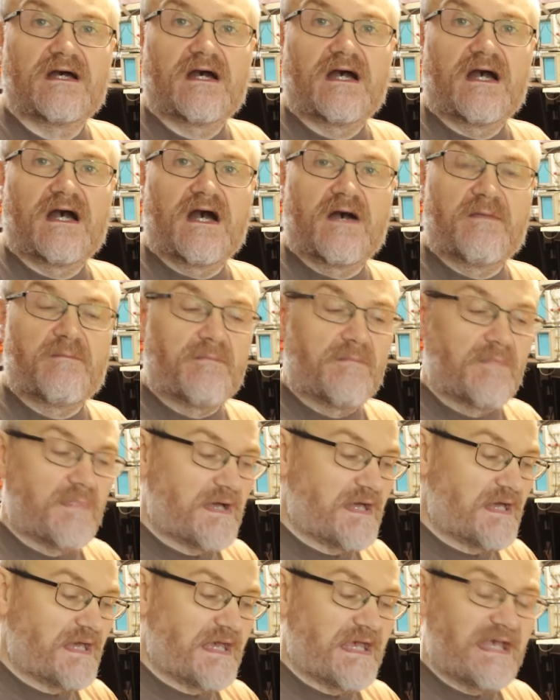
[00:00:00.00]
In
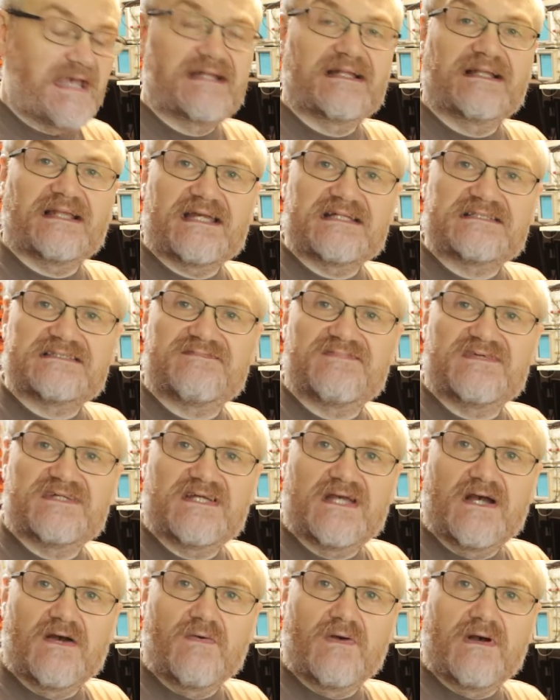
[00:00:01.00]
a later
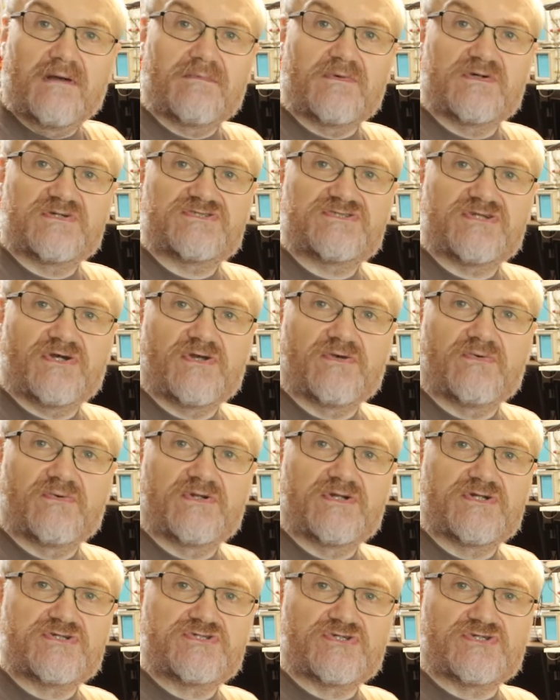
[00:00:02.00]
video I'm going to show you
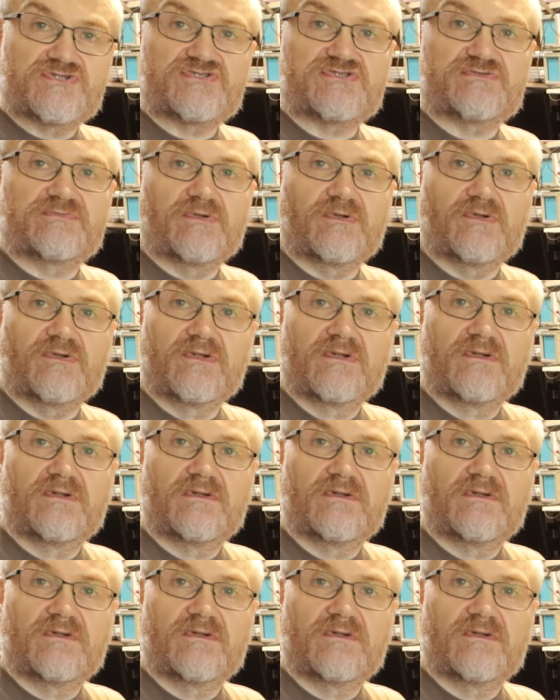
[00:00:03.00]
an adjustable